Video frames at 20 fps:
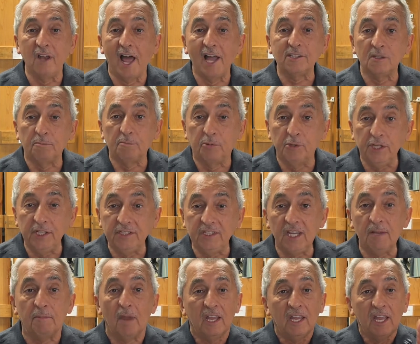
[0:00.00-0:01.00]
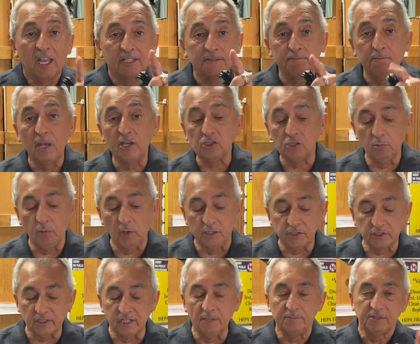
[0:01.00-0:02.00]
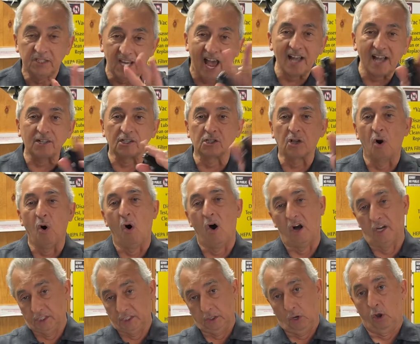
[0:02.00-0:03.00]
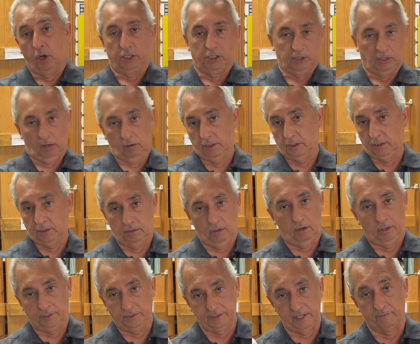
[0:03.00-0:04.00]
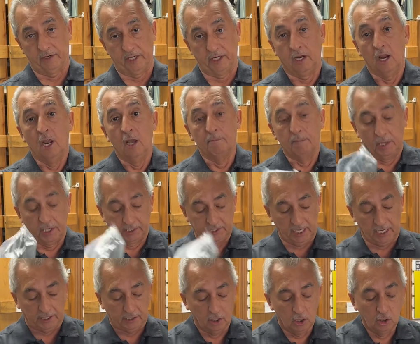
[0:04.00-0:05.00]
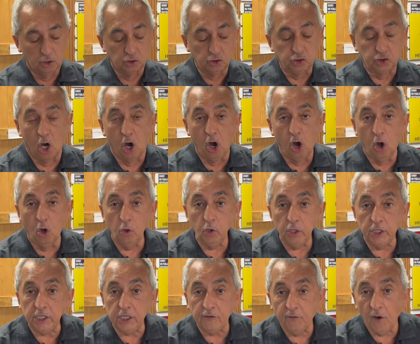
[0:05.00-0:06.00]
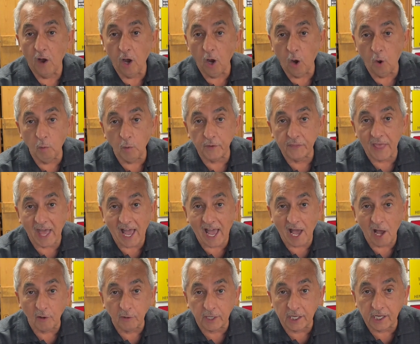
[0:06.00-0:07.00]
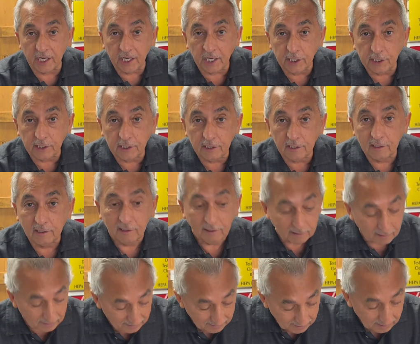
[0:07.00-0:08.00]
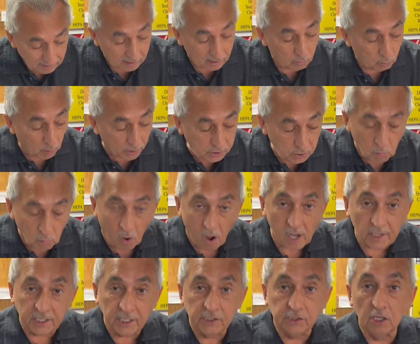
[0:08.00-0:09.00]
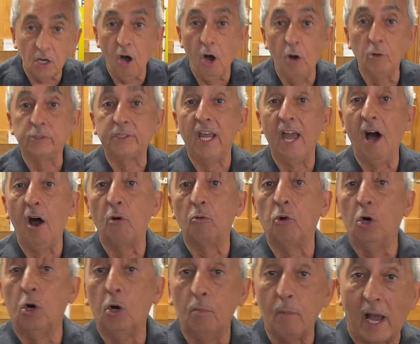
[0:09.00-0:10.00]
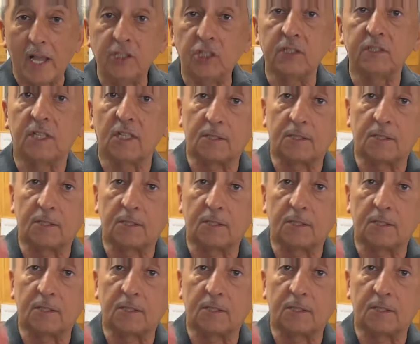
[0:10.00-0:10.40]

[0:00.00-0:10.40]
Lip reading: like to breathe deep, especially when you sleep. See, I could go on and on and on and on. It's never ending. But again, don't leave home without it. When you walk into a hotel room, I just